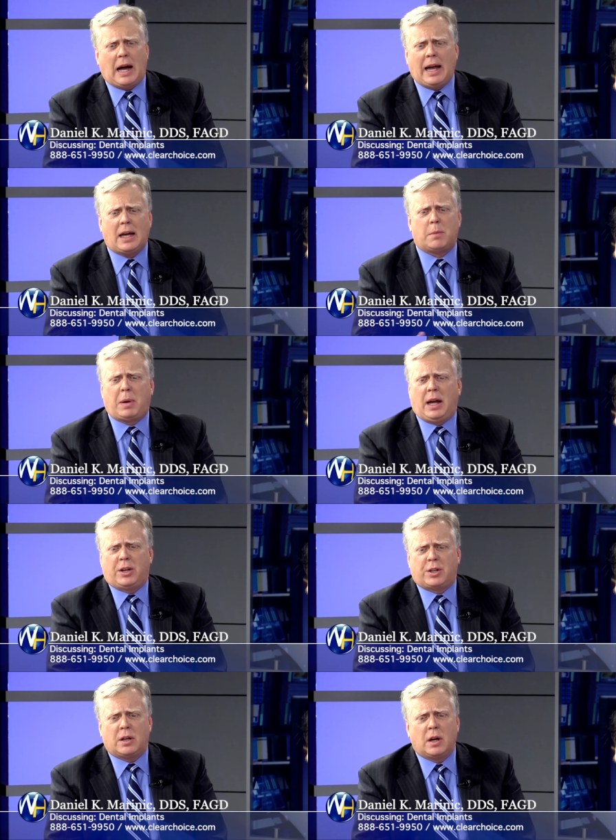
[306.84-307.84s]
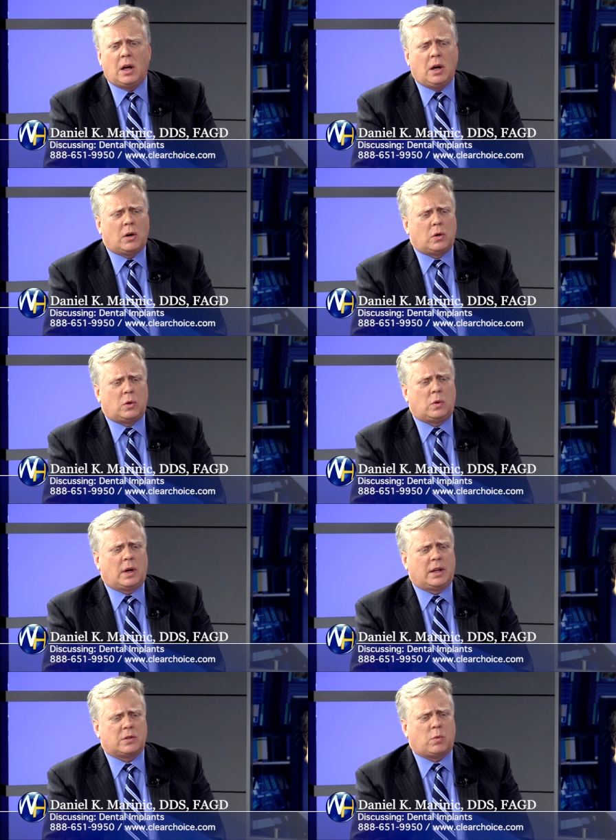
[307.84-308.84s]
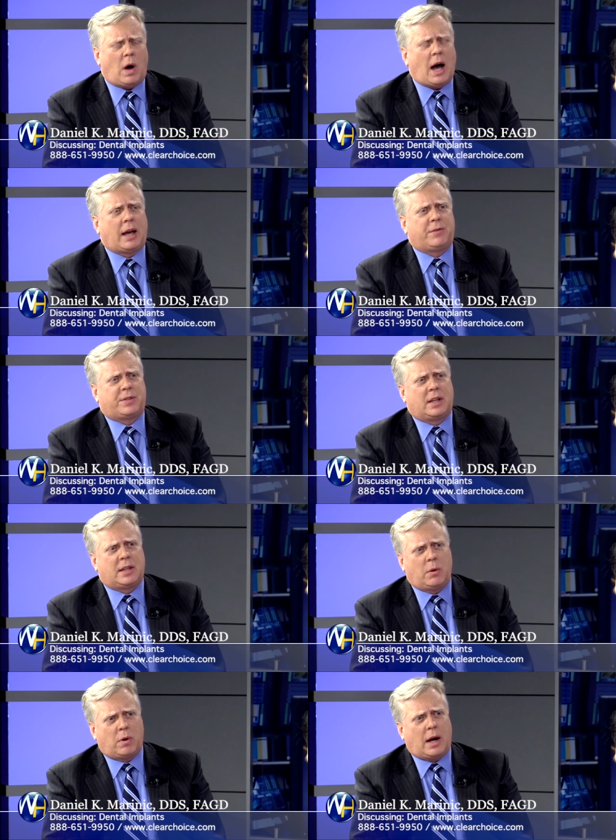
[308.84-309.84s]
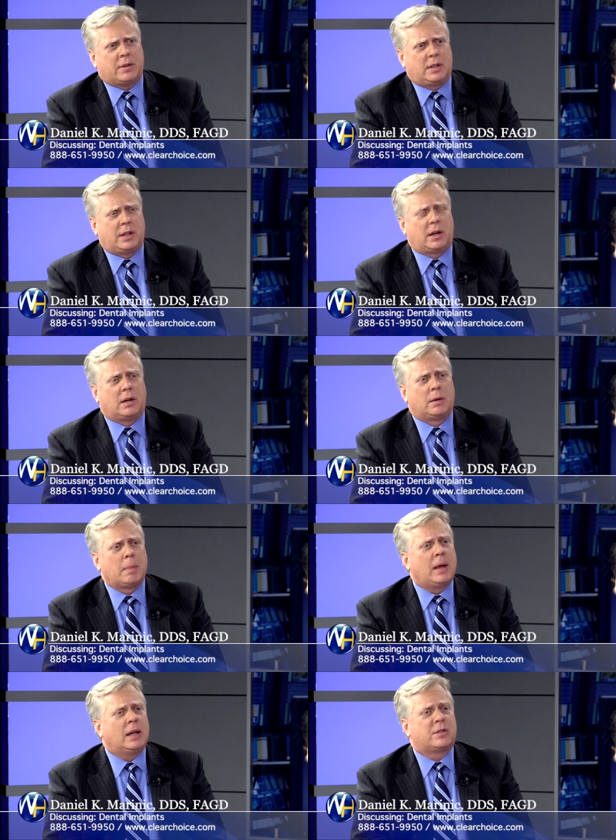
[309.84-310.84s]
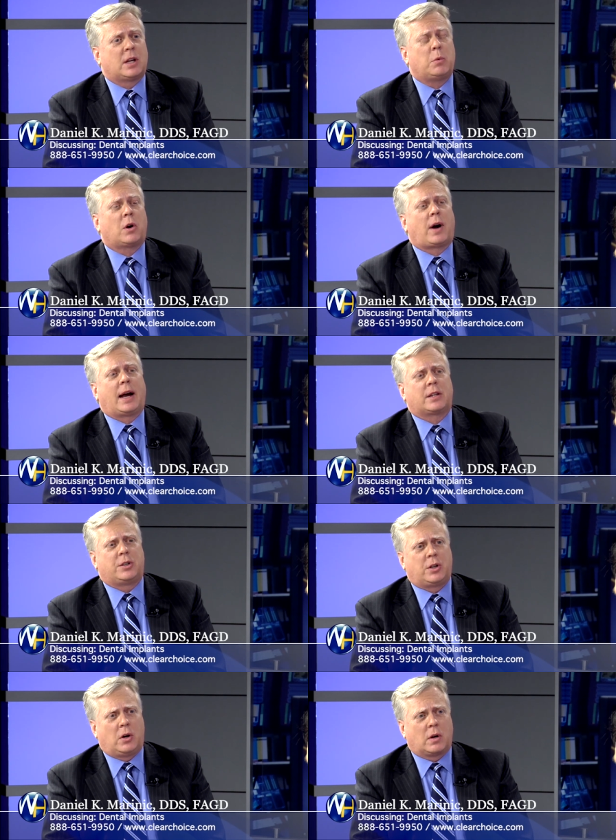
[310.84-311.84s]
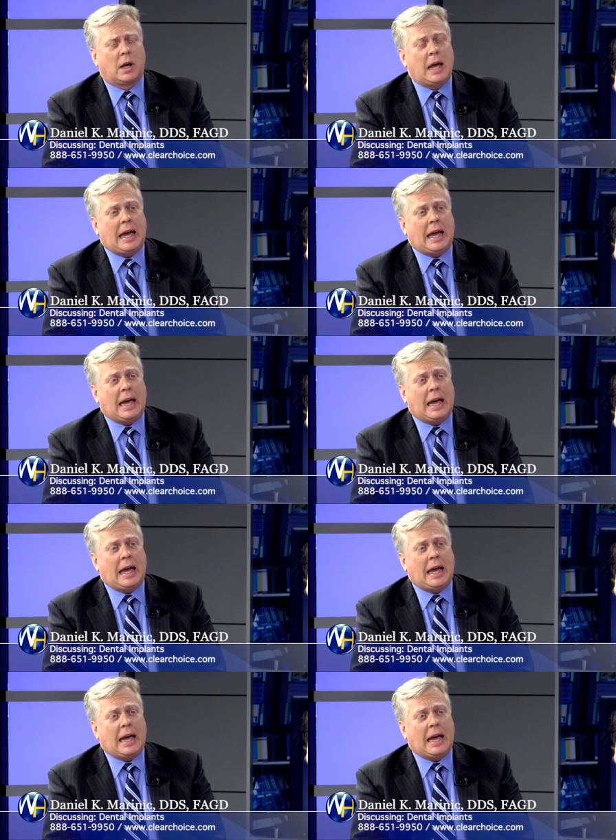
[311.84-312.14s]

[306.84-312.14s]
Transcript: I had a patient who his wife said they were out to dinner and someone cracked a joke.